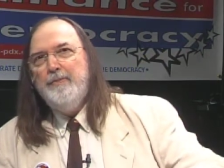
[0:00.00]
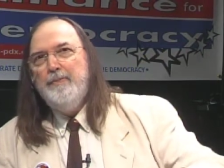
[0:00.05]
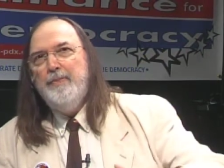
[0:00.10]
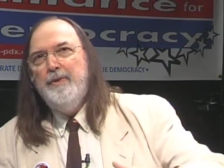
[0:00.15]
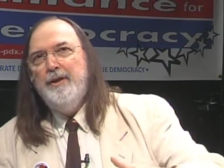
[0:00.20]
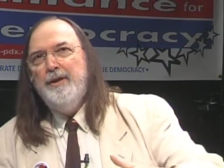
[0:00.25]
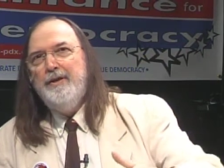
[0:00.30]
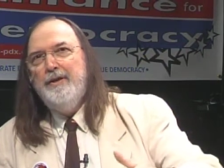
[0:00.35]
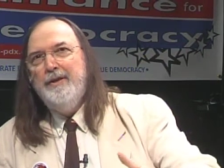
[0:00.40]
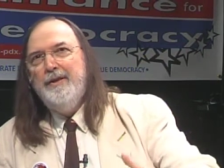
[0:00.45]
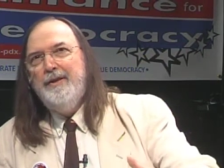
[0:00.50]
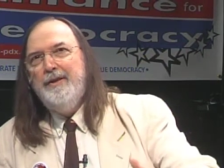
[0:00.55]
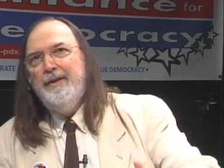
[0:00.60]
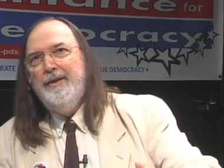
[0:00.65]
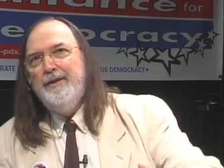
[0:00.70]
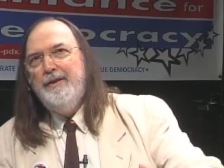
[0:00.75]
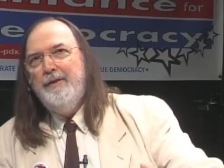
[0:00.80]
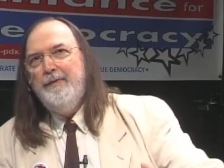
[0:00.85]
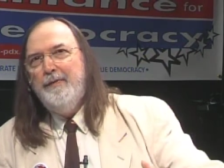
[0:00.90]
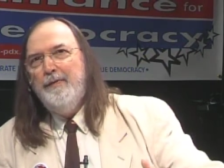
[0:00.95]
but the
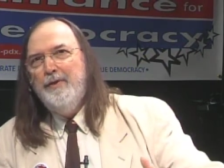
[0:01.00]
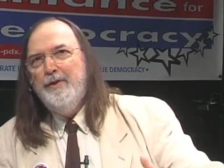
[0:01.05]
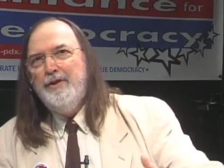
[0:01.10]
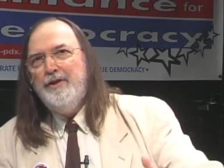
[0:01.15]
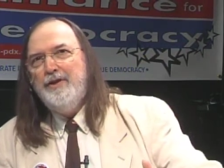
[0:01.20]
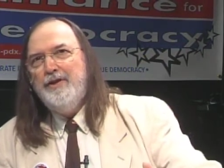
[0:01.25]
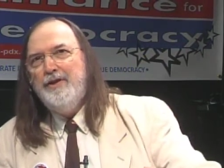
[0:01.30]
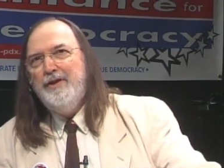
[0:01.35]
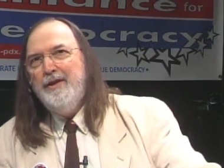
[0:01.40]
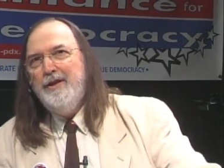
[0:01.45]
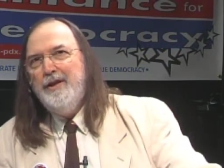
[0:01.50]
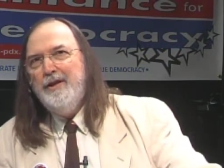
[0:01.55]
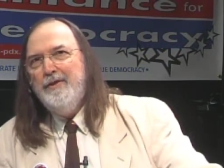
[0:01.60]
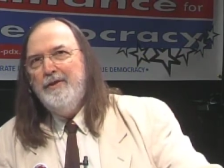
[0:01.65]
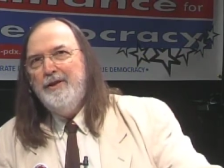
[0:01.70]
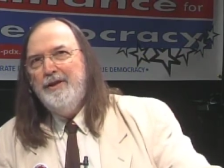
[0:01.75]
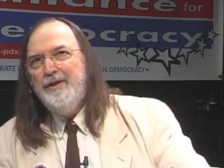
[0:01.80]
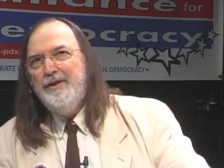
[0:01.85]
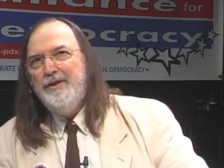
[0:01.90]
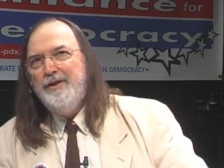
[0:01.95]
difference there
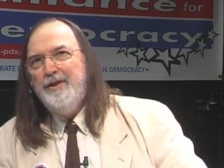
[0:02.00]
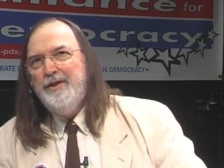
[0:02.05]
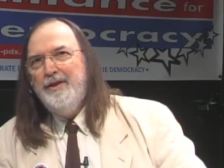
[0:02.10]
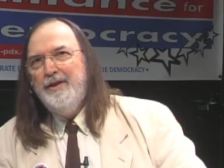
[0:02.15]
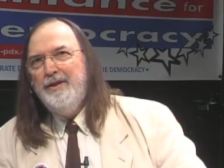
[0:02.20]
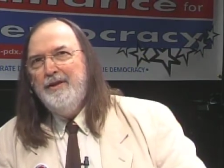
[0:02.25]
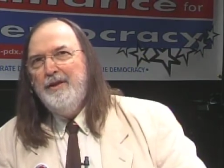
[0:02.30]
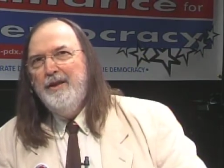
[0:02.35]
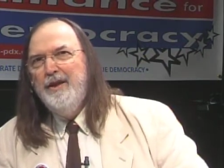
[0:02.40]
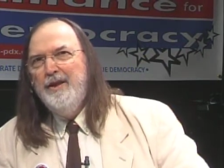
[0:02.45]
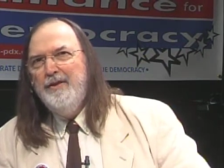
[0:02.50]
is that